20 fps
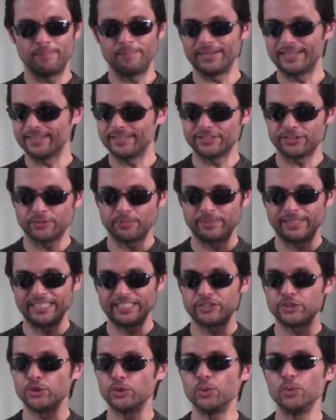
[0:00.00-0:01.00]
because you're
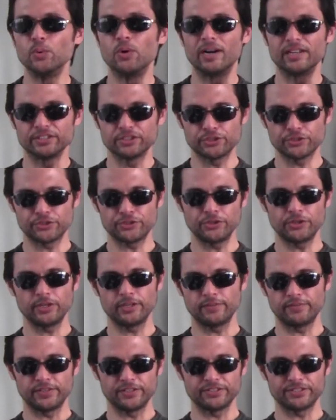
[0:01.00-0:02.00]
being too
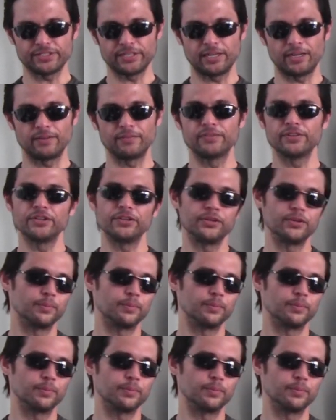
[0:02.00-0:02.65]
uncertain of yourself.